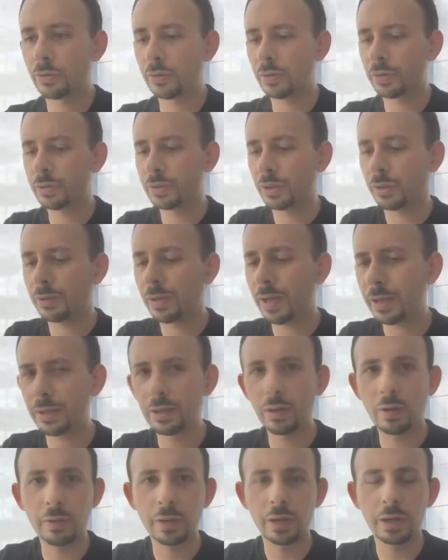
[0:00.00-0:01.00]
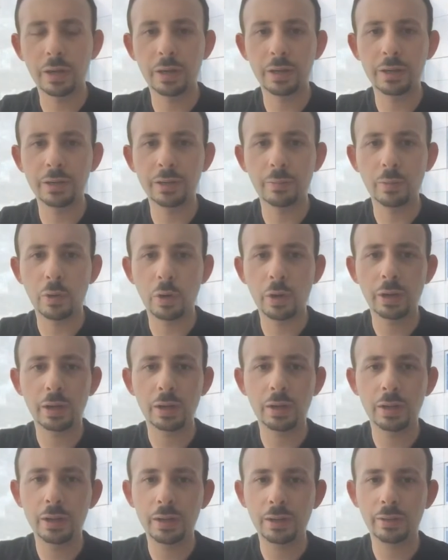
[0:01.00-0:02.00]
there's a lot going on in the
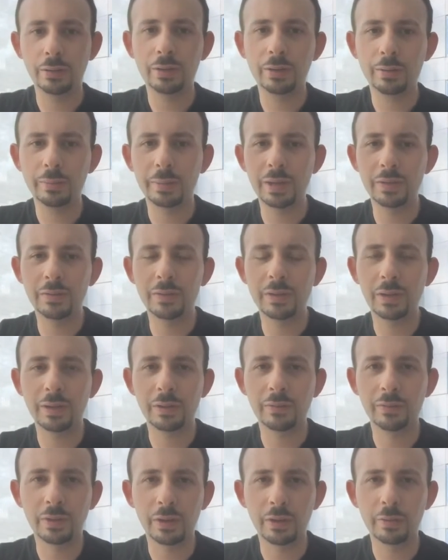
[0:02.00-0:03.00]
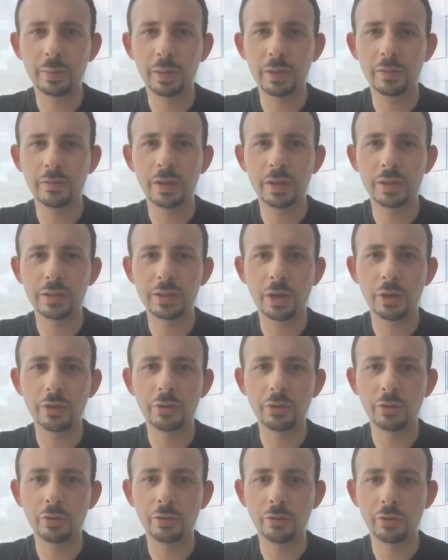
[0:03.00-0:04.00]
market, and a little bit of it is
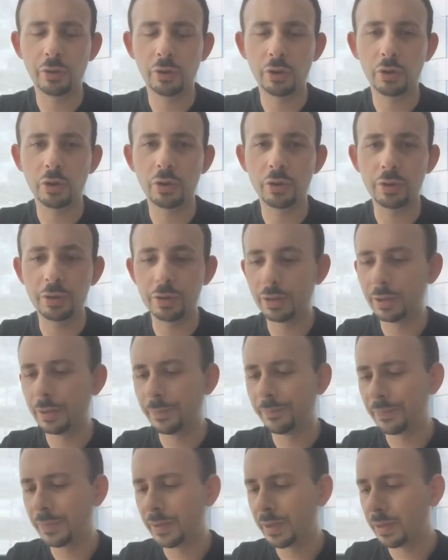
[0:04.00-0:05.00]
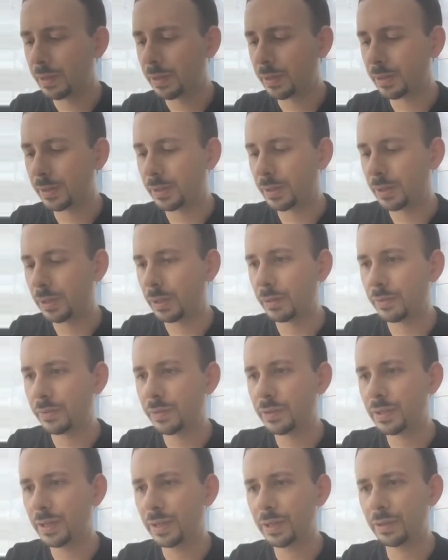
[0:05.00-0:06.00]
under the hood. If
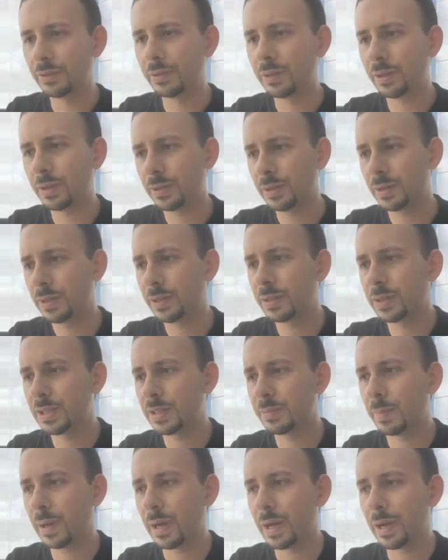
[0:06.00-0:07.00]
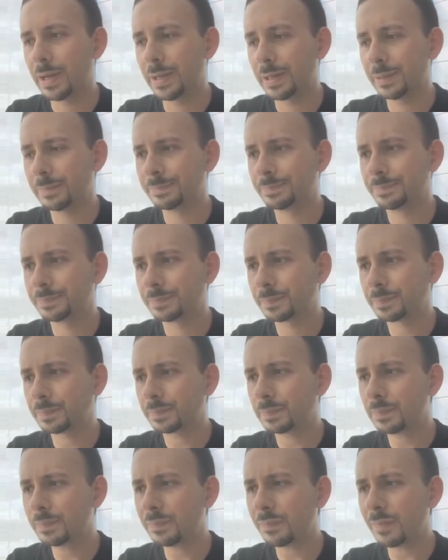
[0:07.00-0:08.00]
you take a look at the SPY,
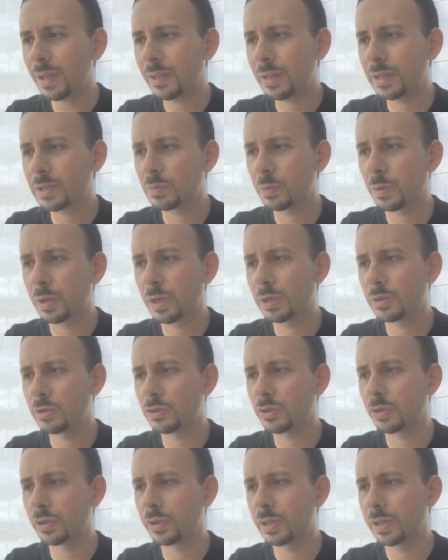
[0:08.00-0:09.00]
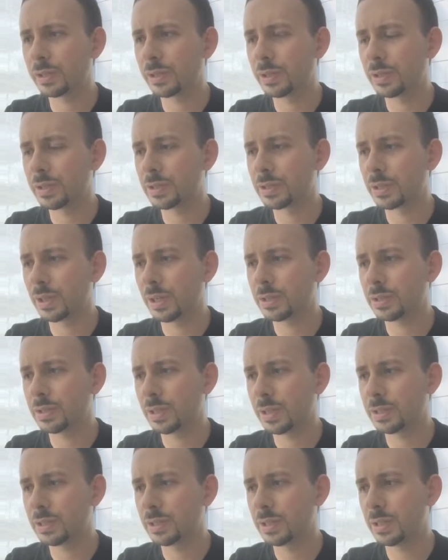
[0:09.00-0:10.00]
that's what I usually like to discuss.
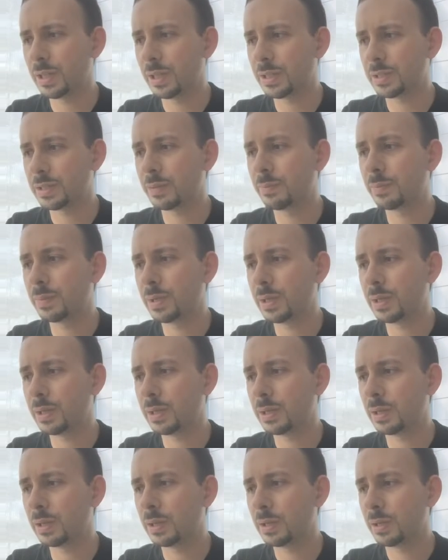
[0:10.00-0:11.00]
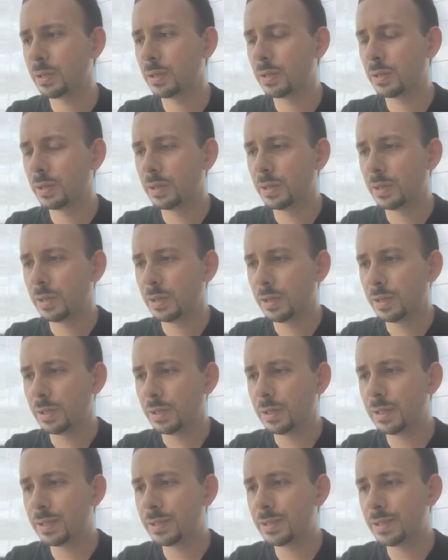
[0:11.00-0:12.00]
That's the S&P
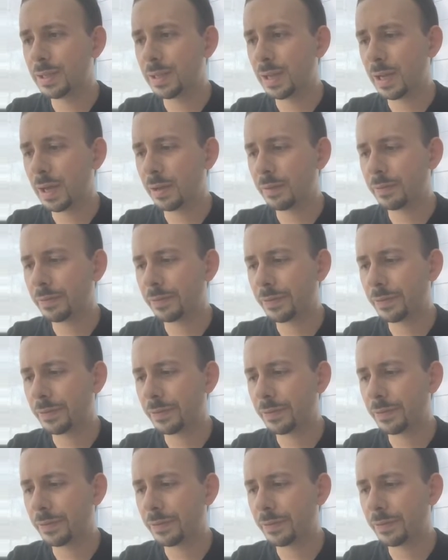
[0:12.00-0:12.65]
ETF,